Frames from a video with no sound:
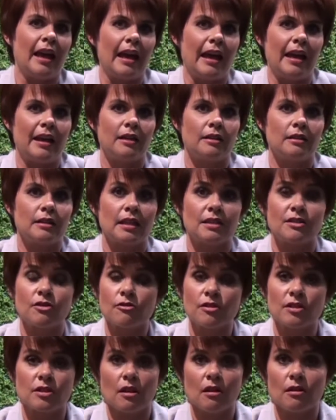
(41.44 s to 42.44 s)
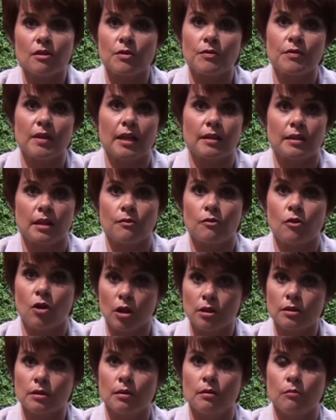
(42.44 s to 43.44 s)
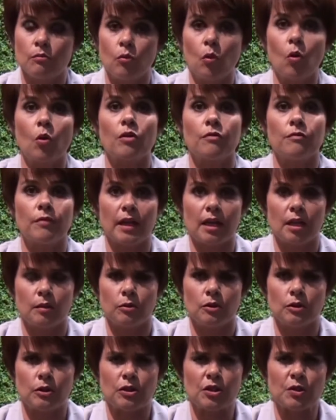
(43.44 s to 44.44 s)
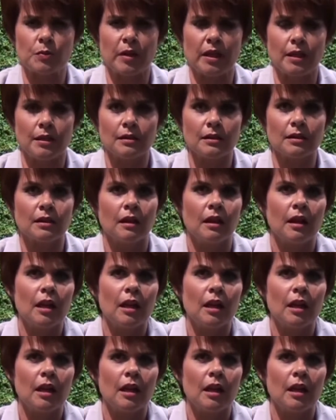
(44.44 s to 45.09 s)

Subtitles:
And as a result of that, they've got more available to spend.